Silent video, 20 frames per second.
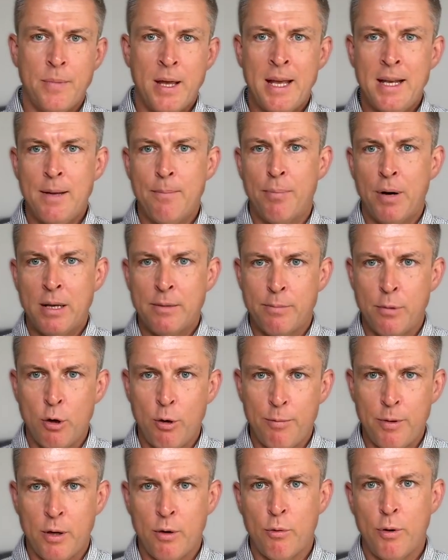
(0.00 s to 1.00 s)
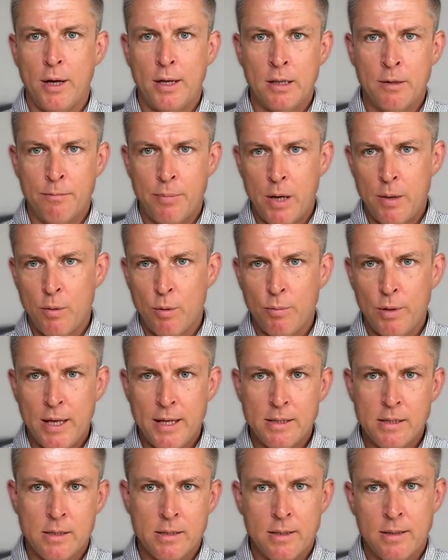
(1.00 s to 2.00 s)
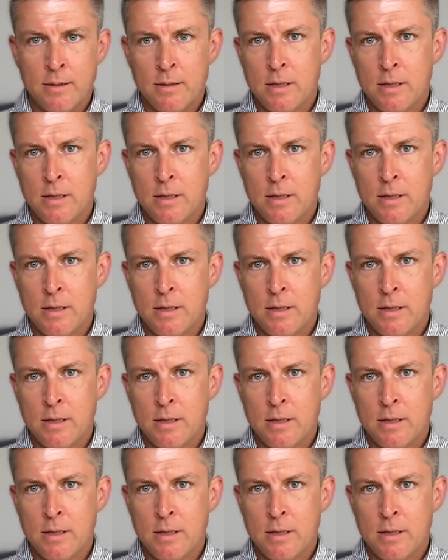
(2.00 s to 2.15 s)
any presbyopia correcting premium lenses,